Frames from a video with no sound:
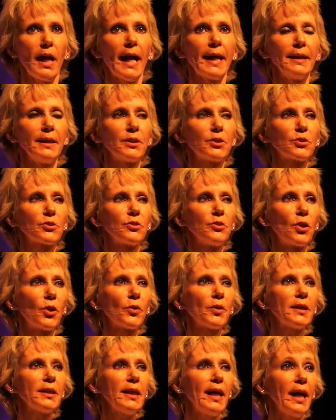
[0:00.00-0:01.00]
And it's
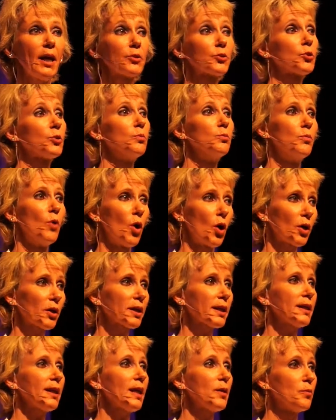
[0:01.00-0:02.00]
learning how to
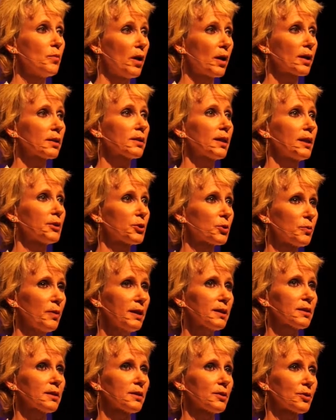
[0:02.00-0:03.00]
market and monetize your
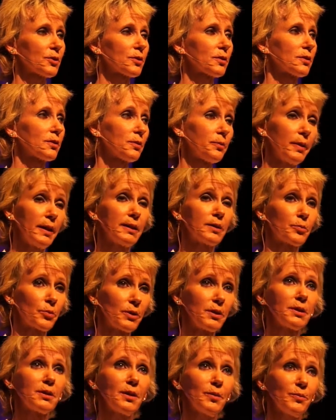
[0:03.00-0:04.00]
message. It's
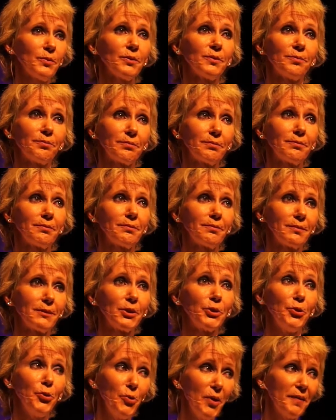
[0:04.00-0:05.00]
pretty simple.
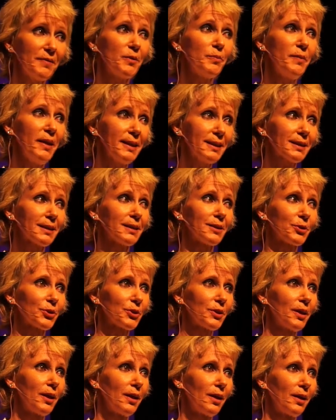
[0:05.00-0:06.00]
You have a
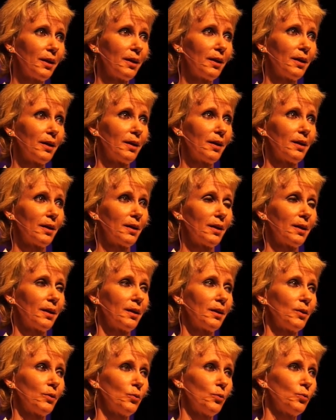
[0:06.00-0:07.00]
message.
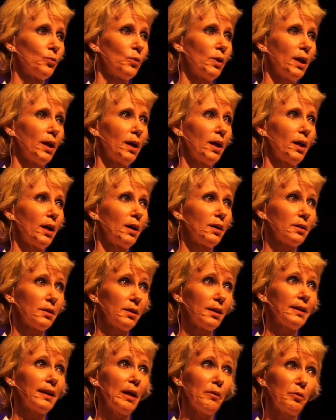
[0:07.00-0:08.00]

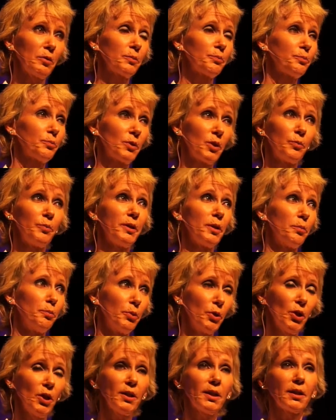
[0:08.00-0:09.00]
That could be a
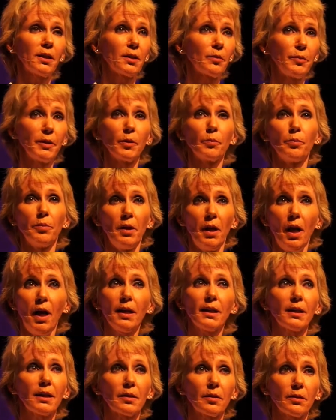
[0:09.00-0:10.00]
book, it could be a
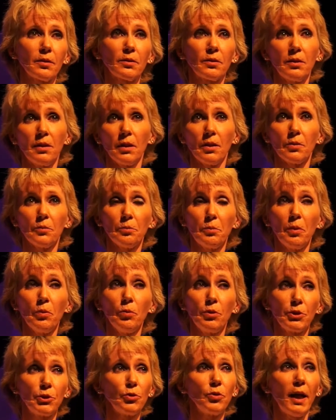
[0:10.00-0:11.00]
blog, but
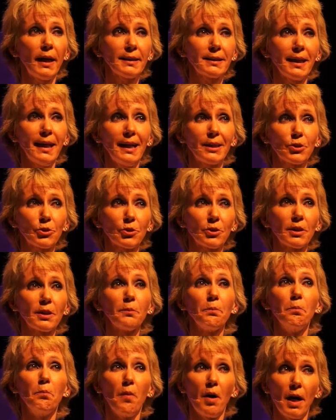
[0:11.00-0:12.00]
would you like to
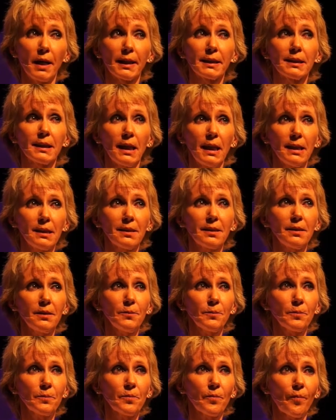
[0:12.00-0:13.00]
actually monetize it?